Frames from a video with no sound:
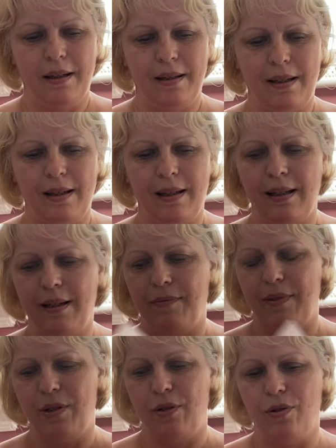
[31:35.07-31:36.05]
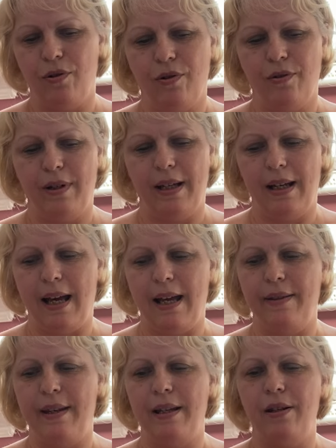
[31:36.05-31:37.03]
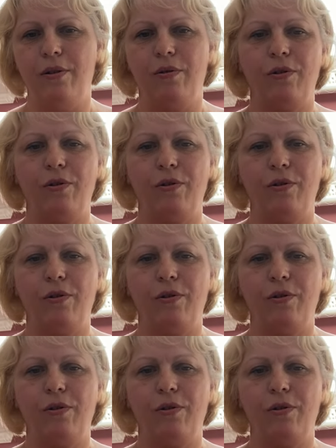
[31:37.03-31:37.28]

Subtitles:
It's a lovely story. And then you're